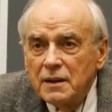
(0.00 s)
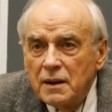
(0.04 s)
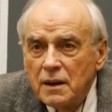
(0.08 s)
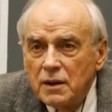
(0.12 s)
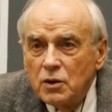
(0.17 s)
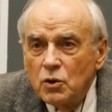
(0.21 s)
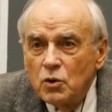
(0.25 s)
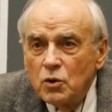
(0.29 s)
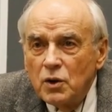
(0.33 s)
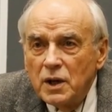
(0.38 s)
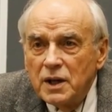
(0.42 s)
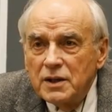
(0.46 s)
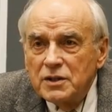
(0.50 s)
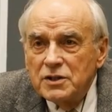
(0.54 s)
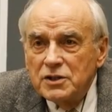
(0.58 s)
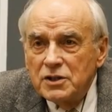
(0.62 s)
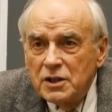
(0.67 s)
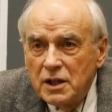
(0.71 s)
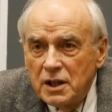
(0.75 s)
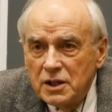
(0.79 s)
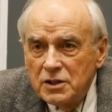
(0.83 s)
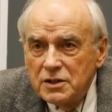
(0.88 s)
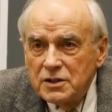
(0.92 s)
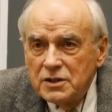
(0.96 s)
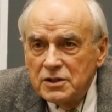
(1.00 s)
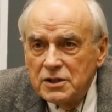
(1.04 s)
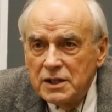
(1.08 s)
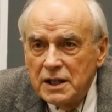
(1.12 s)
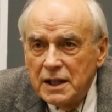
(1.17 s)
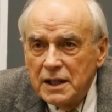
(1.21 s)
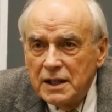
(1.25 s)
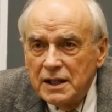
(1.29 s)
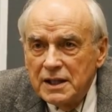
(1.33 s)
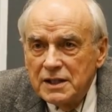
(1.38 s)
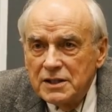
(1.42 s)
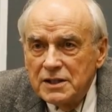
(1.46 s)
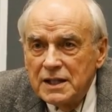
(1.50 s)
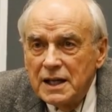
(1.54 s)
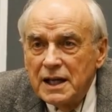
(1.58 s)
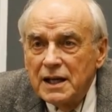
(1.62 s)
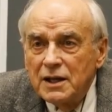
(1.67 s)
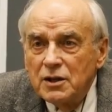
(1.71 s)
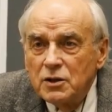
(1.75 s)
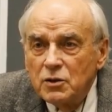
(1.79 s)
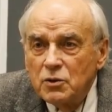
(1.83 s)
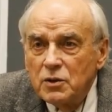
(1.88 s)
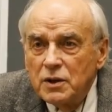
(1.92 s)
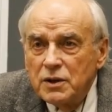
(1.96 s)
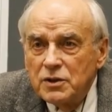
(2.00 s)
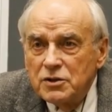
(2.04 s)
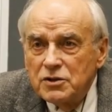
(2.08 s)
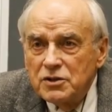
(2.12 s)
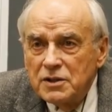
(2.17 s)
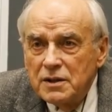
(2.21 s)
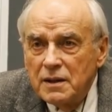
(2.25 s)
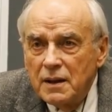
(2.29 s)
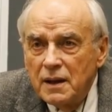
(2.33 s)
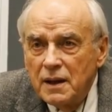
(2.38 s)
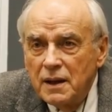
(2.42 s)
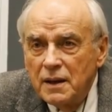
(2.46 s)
Your uncertainty is ignorance.